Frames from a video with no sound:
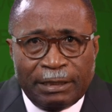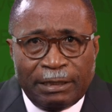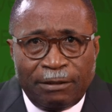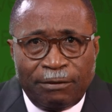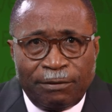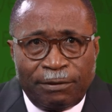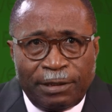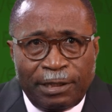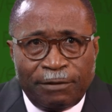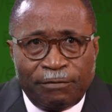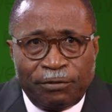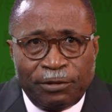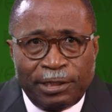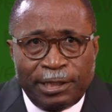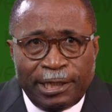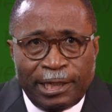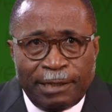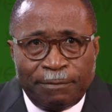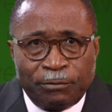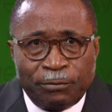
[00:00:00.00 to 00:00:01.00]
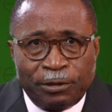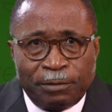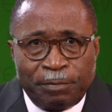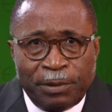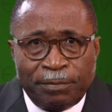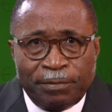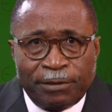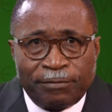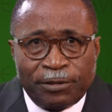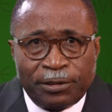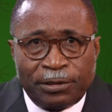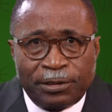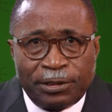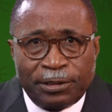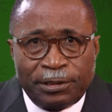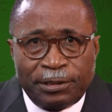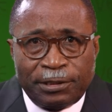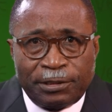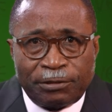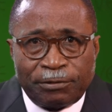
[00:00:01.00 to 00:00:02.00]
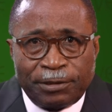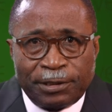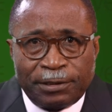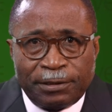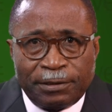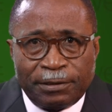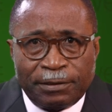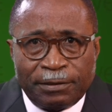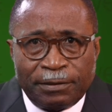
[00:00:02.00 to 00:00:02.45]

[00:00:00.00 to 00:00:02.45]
how thankful I am to the people of the 3rd District